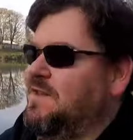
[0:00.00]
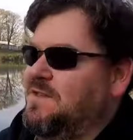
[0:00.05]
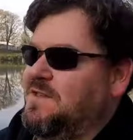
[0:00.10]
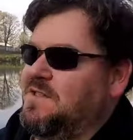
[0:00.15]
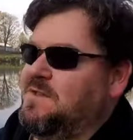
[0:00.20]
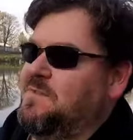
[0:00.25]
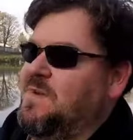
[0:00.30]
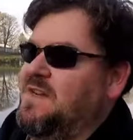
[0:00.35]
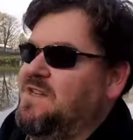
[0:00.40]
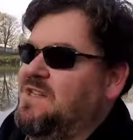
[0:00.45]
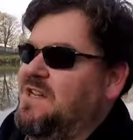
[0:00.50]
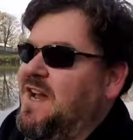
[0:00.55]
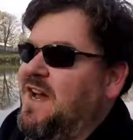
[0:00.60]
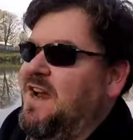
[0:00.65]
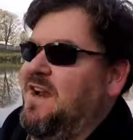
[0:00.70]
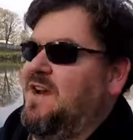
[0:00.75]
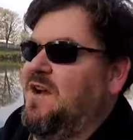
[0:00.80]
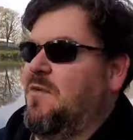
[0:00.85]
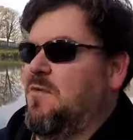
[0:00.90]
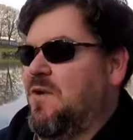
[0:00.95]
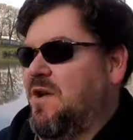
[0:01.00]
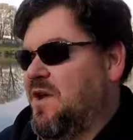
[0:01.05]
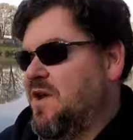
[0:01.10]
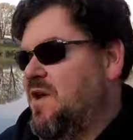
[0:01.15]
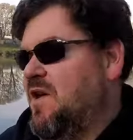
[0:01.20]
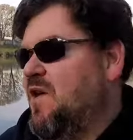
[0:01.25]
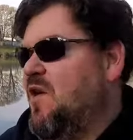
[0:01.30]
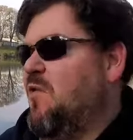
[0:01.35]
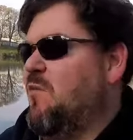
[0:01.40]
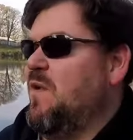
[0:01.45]
Just means you gotta know where to
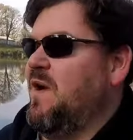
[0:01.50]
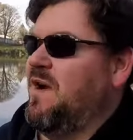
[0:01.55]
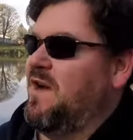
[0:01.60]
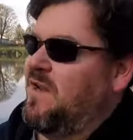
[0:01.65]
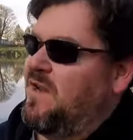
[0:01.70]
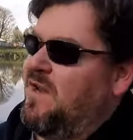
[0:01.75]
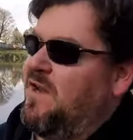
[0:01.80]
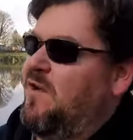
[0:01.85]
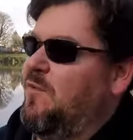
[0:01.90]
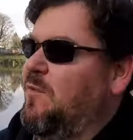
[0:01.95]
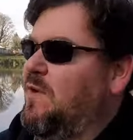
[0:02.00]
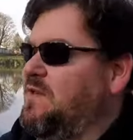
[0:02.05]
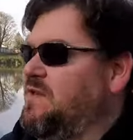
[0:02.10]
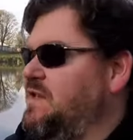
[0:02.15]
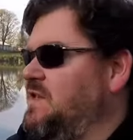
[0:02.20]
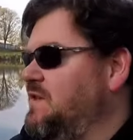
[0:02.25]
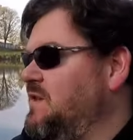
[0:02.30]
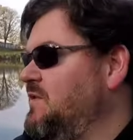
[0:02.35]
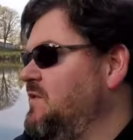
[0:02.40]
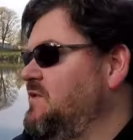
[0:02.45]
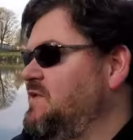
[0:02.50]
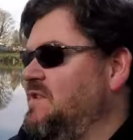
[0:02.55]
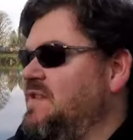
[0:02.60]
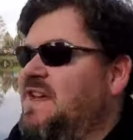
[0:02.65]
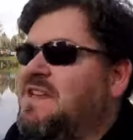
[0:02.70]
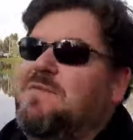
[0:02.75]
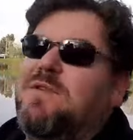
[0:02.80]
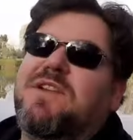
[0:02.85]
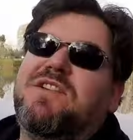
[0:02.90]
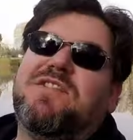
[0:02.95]
go, when to go, what to use, and
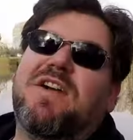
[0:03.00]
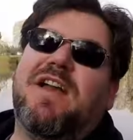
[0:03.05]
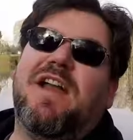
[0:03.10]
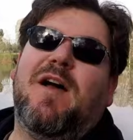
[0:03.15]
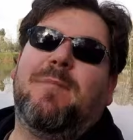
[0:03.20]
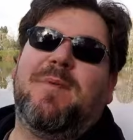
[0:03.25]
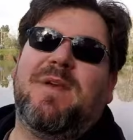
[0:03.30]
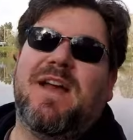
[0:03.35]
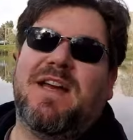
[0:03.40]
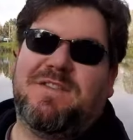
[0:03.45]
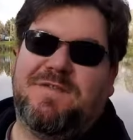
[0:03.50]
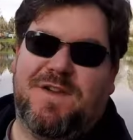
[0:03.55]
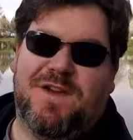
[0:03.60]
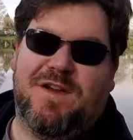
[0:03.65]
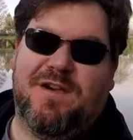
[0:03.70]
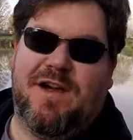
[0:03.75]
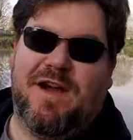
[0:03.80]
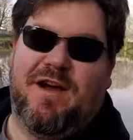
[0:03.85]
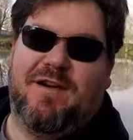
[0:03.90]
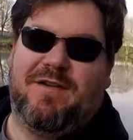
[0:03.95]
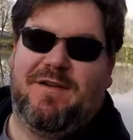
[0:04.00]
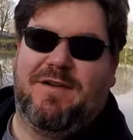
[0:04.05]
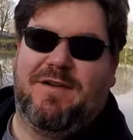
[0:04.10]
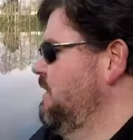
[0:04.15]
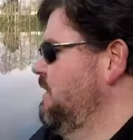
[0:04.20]
that's what I try to help you guys figure out.